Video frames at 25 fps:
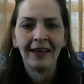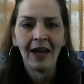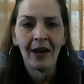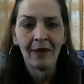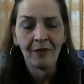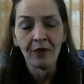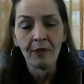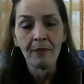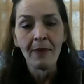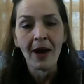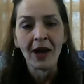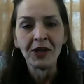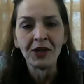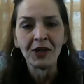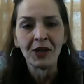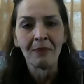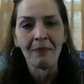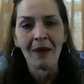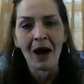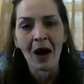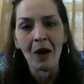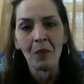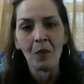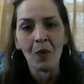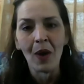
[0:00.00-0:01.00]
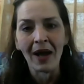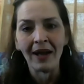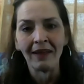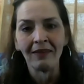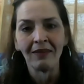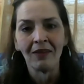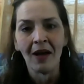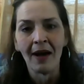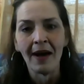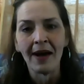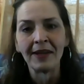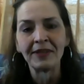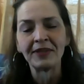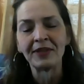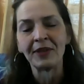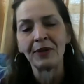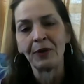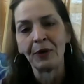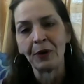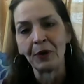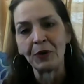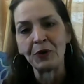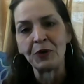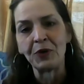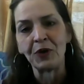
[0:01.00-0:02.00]
information about weight loss
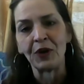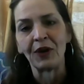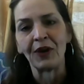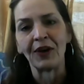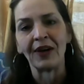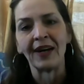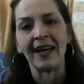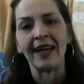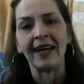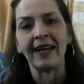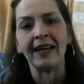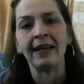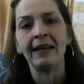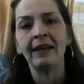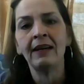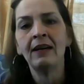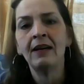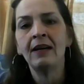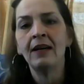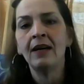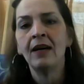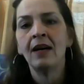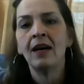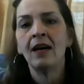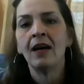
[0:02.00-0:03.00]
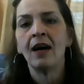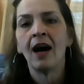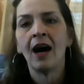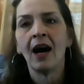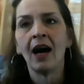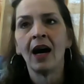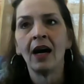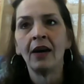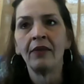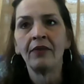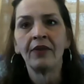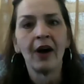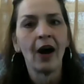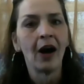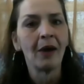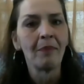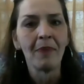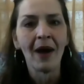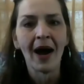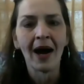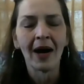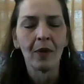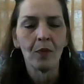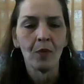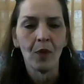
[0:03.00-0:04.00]
and her journey. I've gone
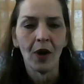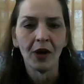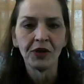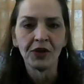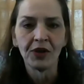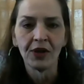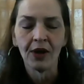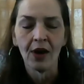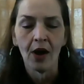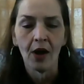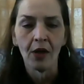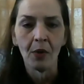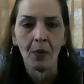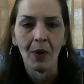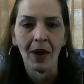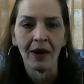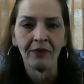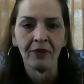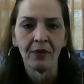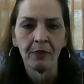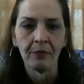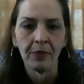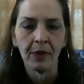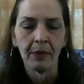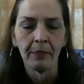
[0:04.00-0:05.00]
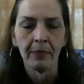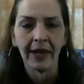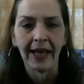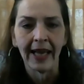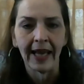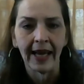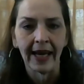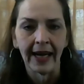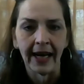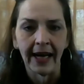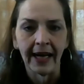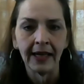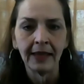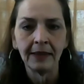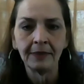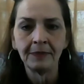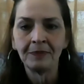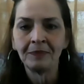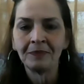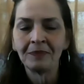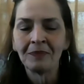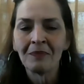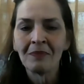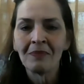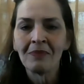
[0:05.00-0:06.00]
back and watched it all the way from the beginning,
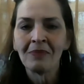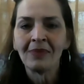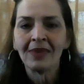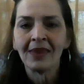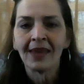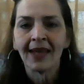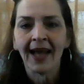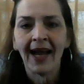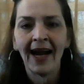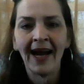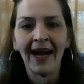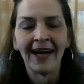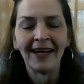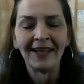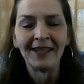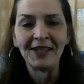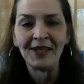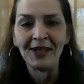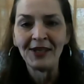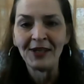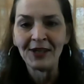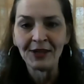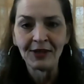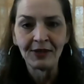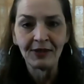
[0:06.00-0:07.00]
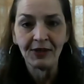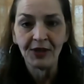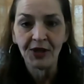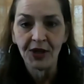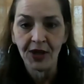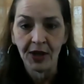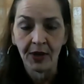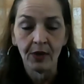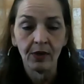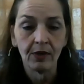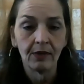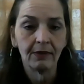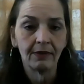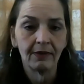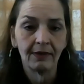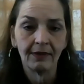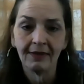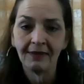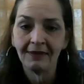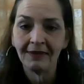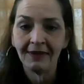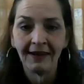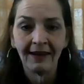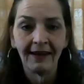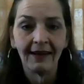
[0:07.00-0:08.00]
and she
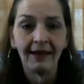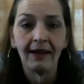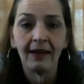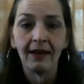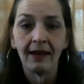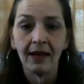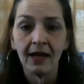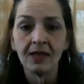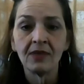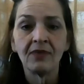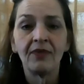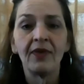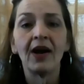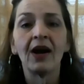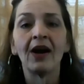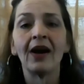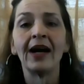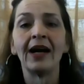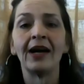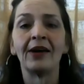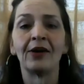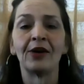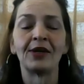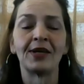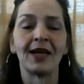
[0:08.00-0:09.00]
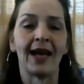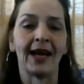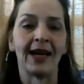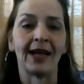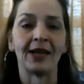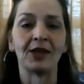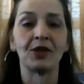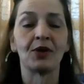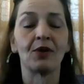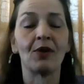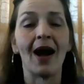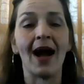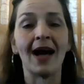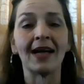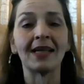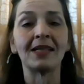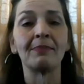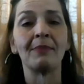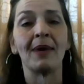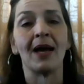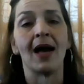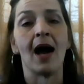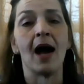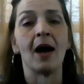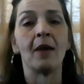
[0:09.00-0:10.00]
is very entertaining. She
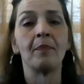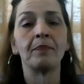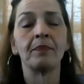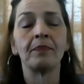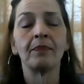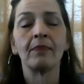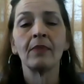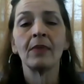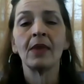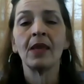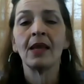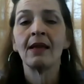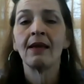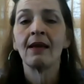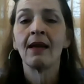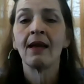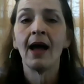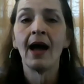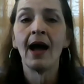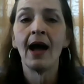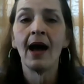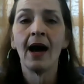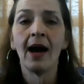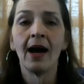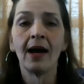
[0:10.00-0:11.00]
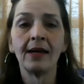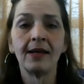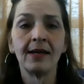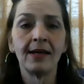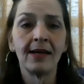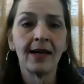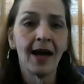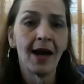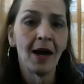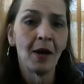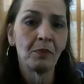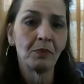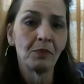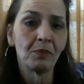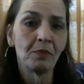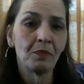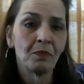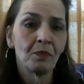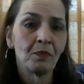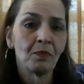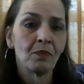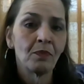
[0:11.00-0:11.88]
cracks me up. And